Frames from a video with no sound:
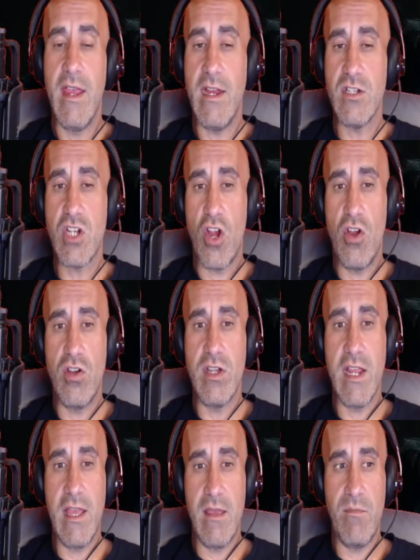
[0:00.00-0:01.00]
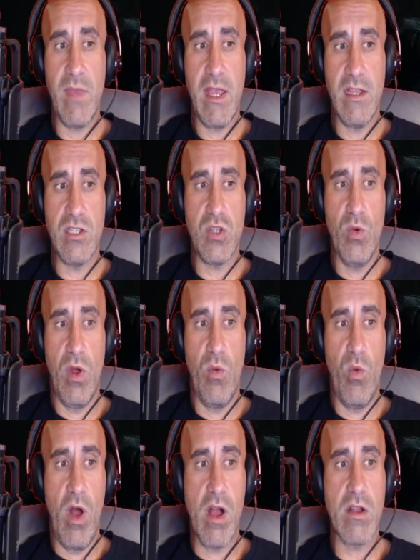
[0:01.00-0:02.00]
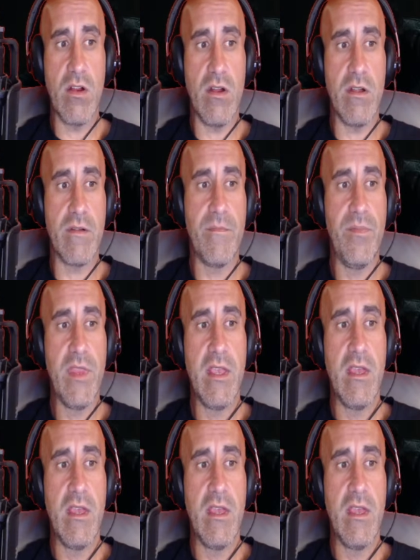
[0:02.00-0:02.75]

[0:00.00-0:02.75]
and turned him into a walker.